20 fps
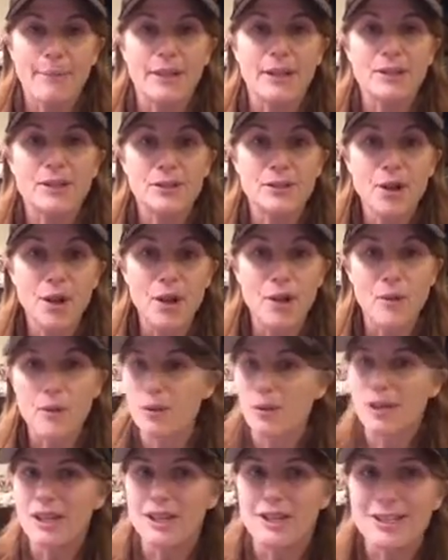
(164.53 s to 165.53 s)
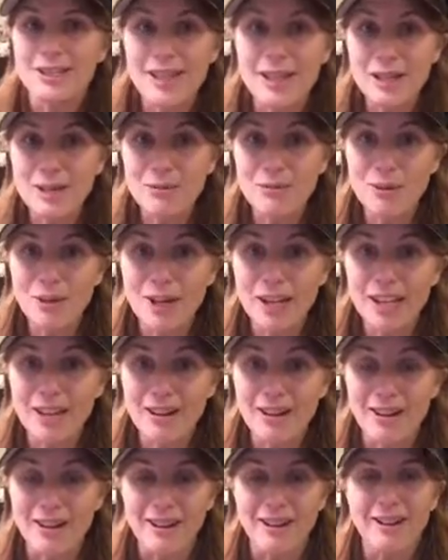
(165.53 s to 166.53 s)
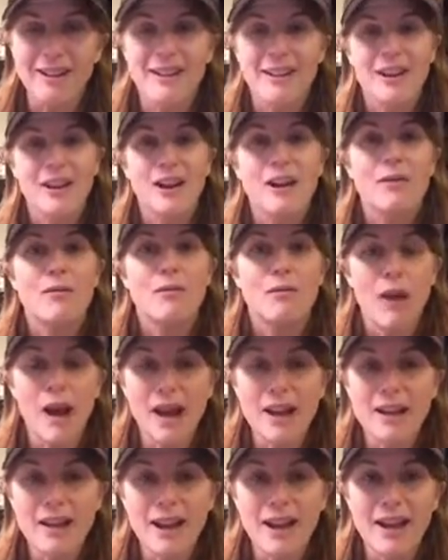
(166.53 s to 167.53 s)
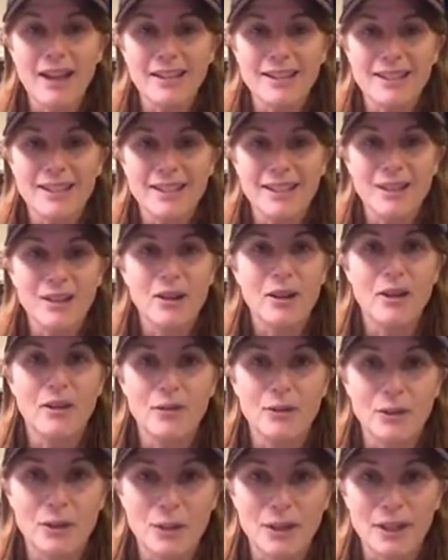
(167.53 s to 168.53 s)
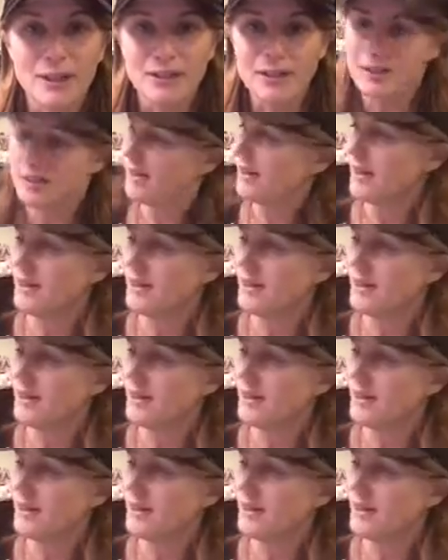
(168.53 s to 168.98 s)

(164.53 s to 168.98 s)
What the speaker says: So since we're here, why not go for it?